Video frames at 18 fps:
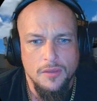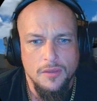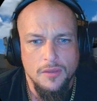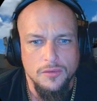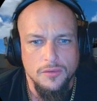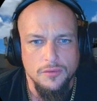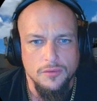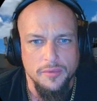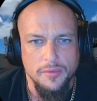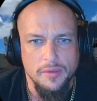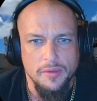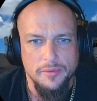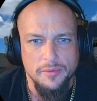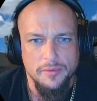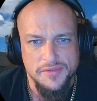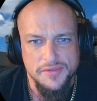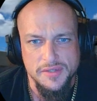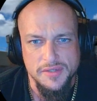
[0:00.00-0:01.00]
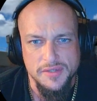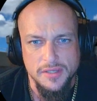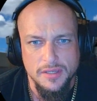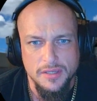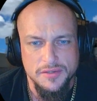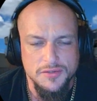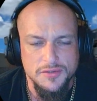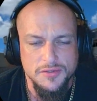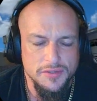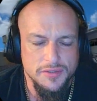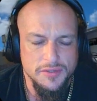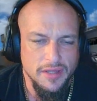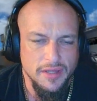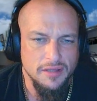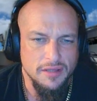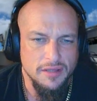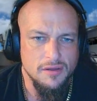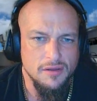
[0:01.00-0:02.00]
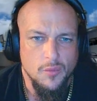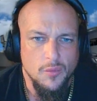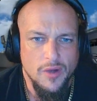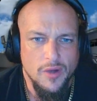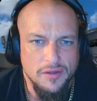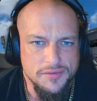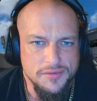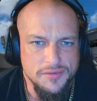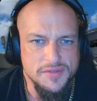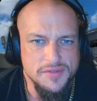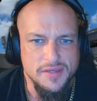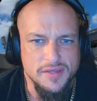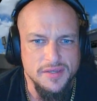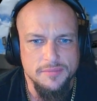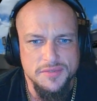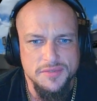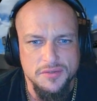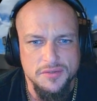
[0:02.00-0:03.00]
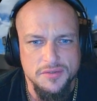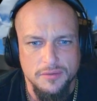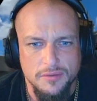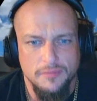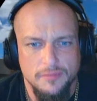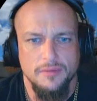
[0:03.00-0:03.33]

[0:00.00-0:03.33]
You'll be able to see it's usually like along weld seams or